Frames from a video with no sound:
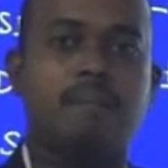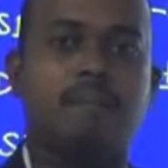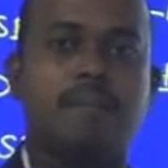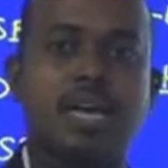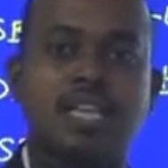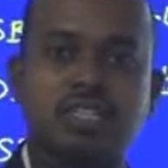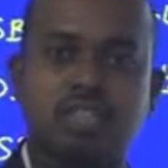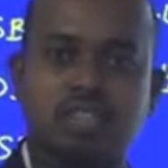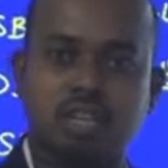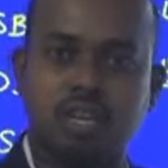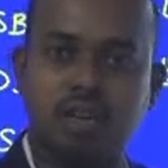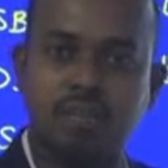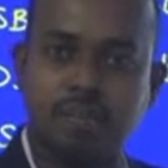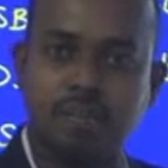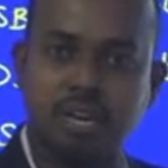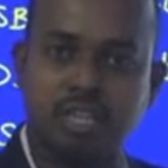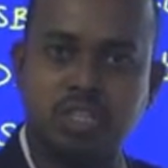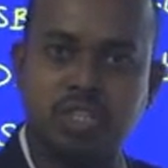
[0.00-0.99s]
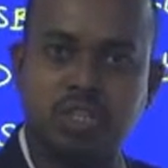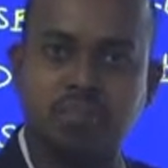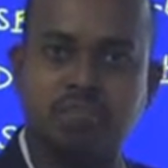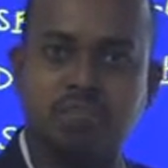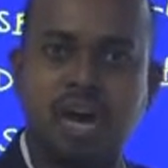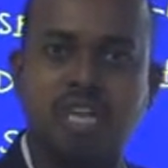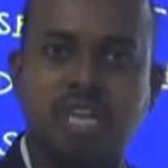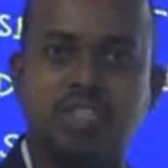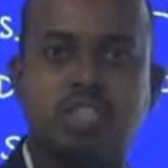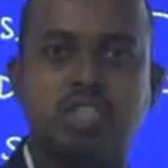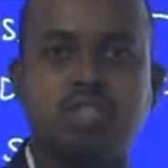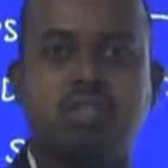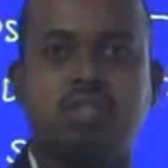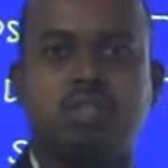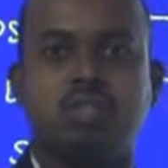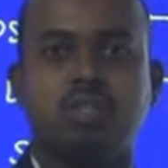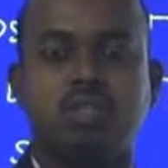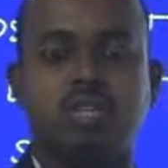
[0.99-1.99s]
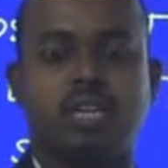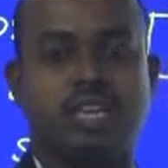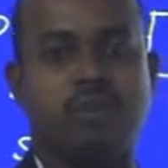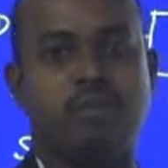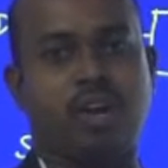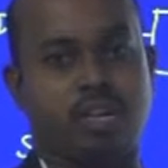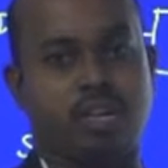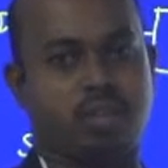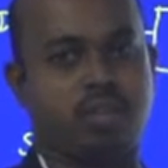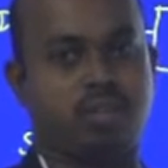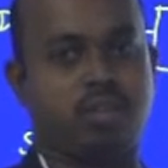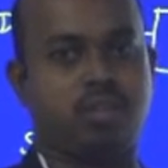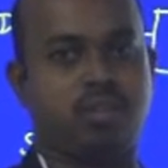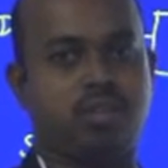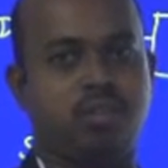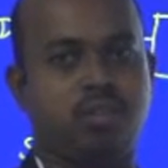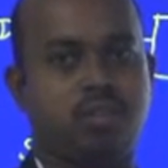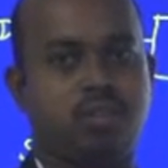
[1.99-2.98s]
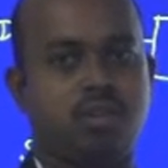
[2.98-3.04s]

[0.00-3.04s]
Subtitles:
best impedance matching device.